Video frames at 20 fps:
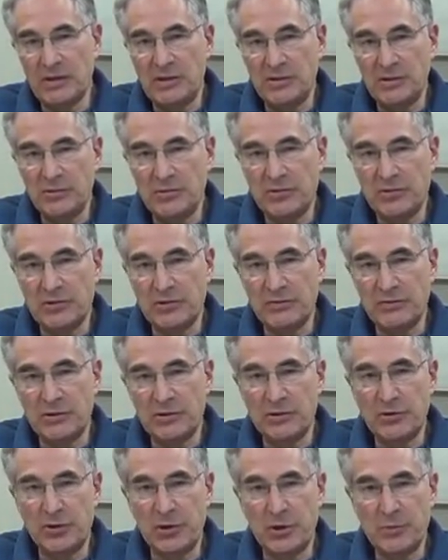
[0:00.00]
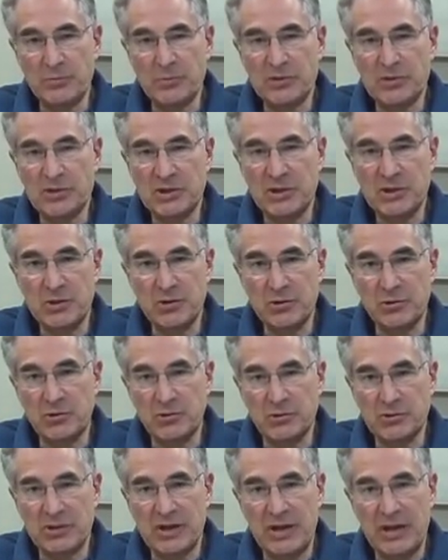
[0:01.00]
use of the terms
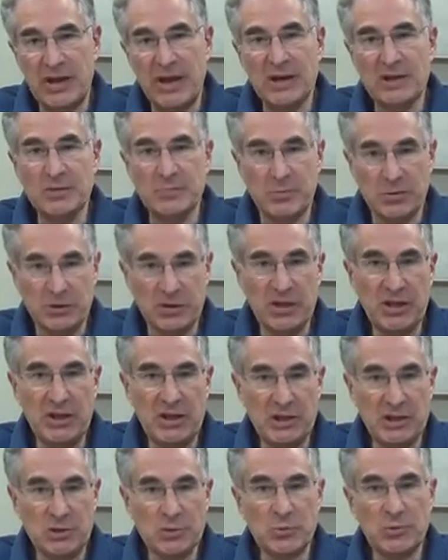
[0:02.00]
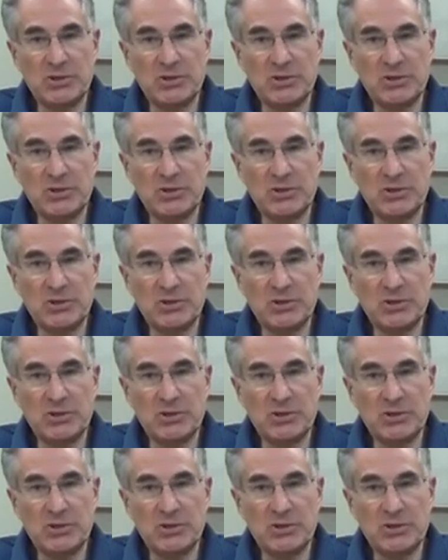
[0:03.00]
skills and expertise,